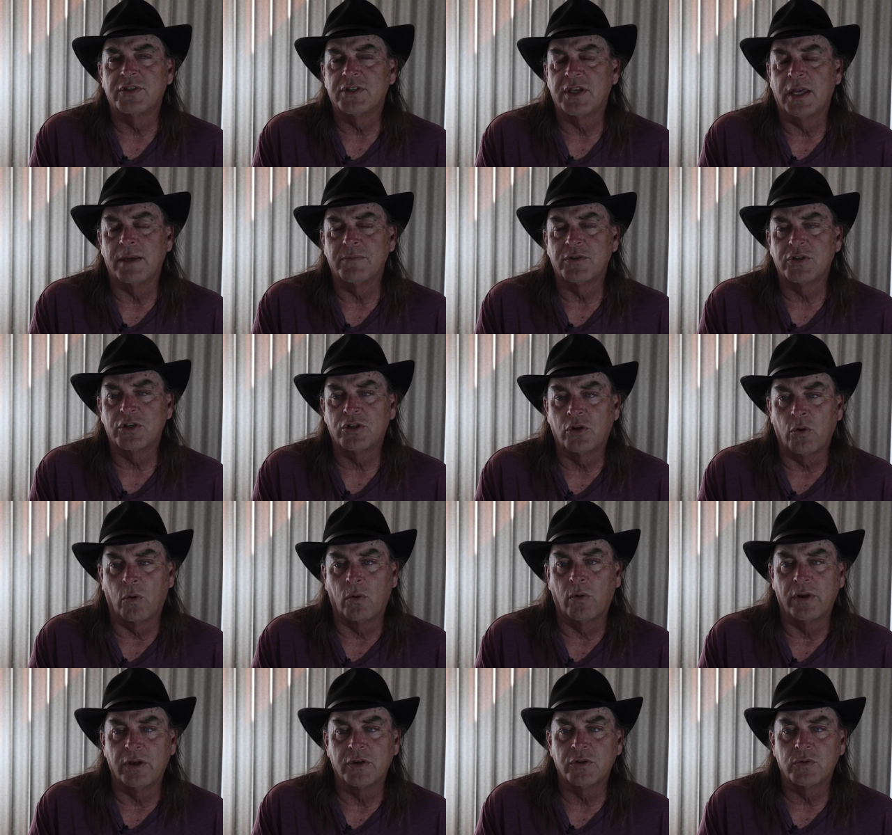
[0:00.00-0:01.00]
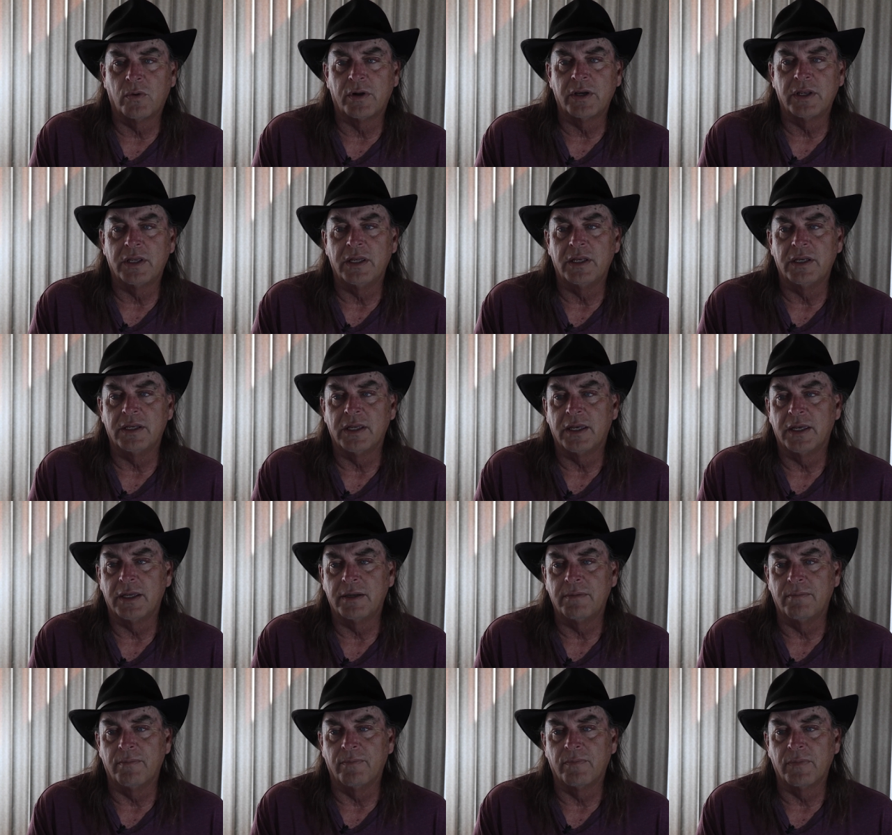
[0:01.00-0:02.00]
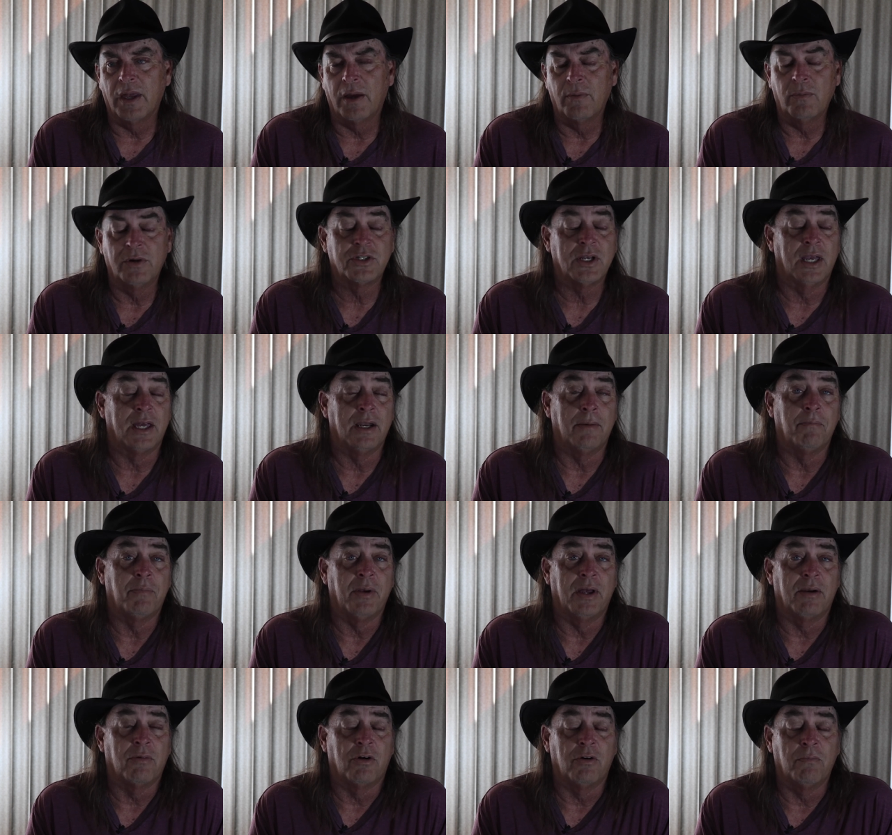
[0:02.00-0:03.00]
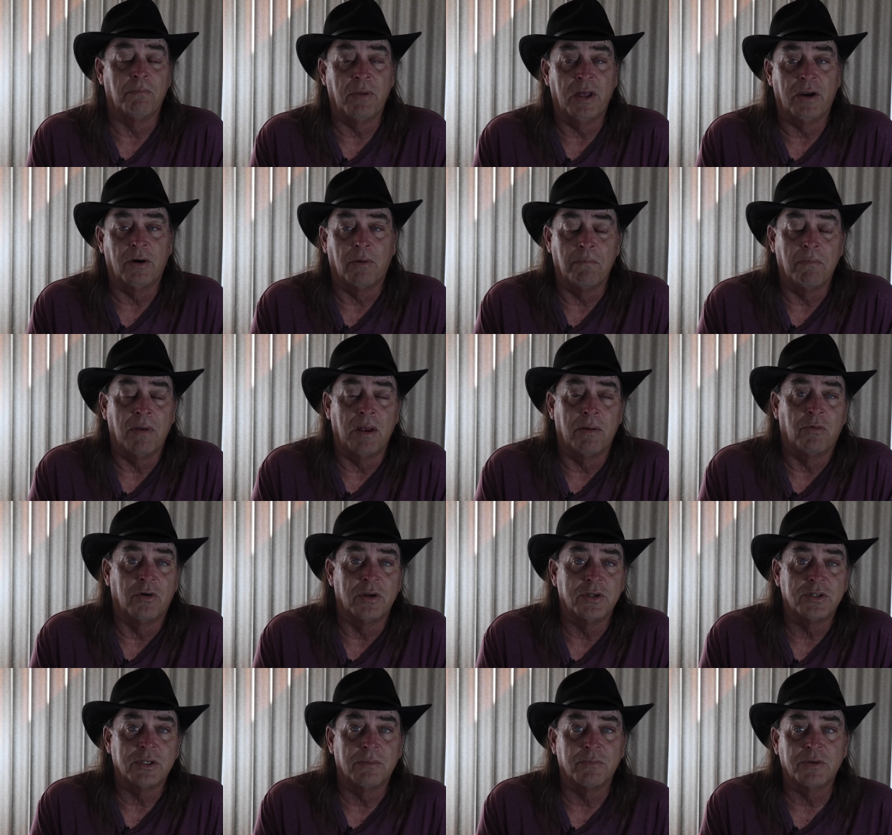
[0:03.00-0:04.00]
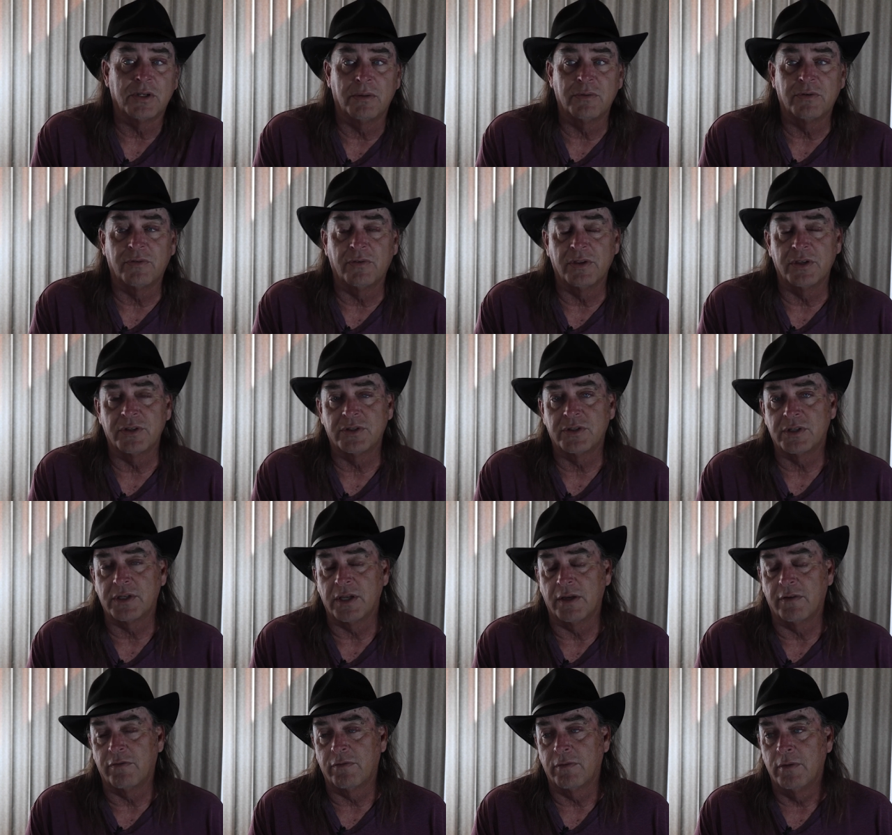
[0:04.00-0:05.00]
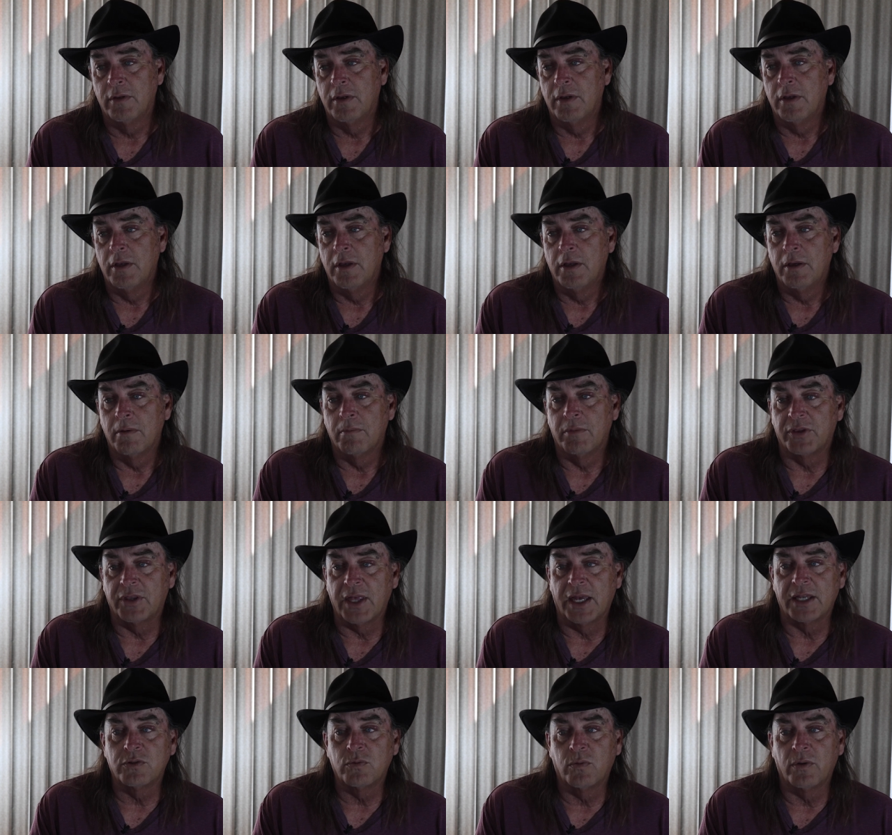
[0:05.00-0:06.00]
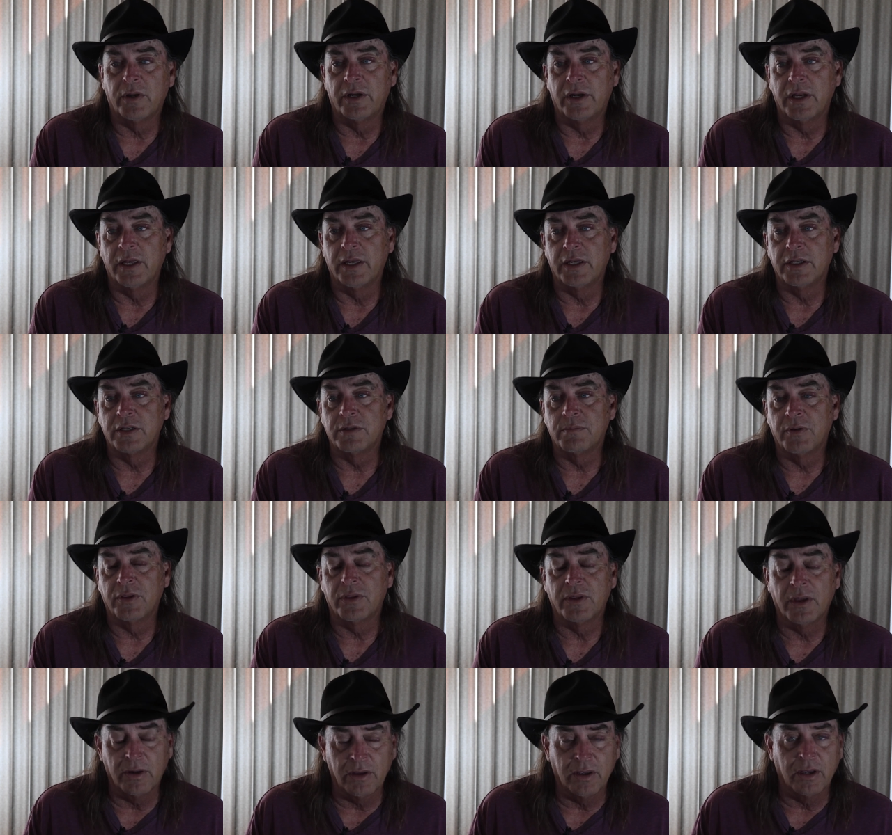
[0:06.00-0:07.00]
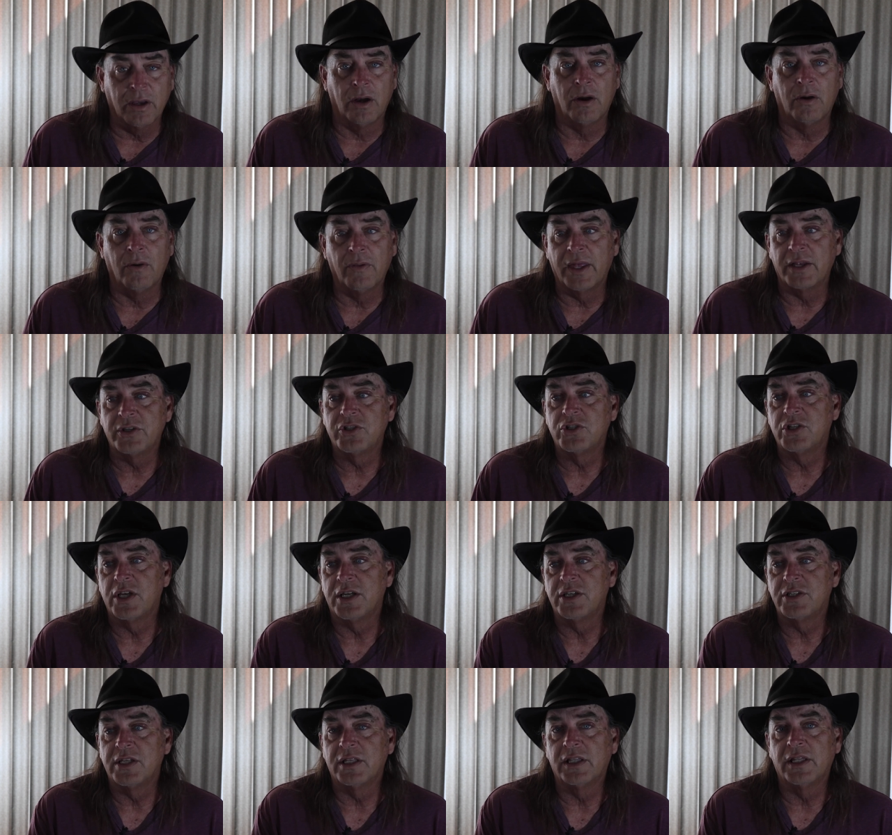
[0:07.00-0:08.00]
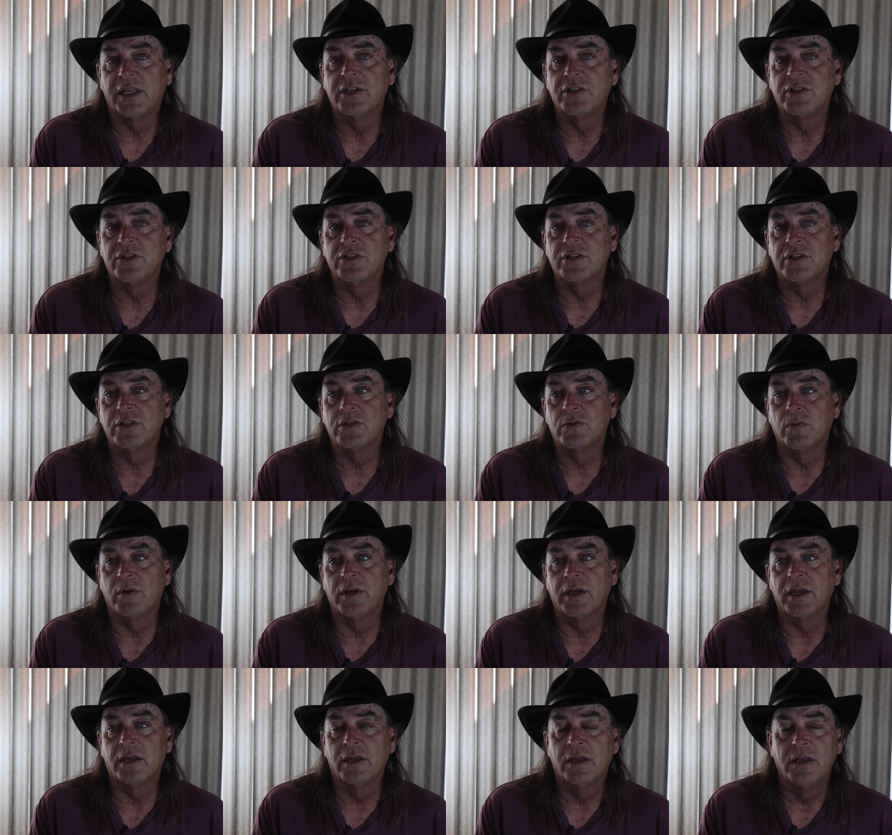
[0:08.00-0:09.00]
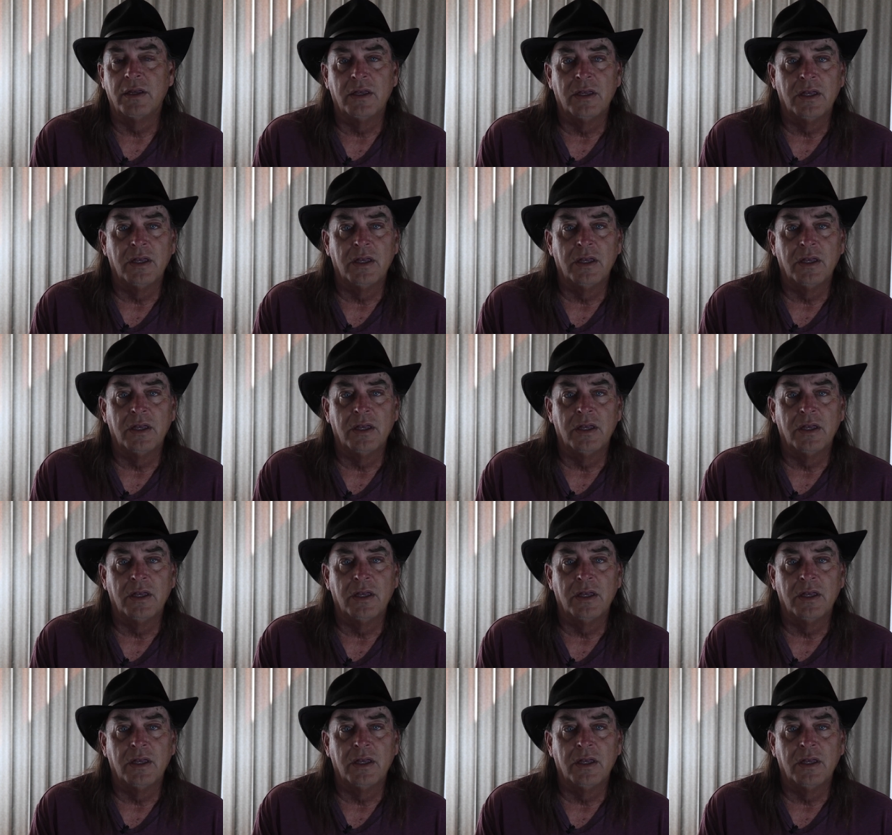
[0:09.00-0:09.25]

the same story as what he did. I wish I had a better memory sometimes for this stuff. But that's what it is. But there you go. That's Chasing Legends this week.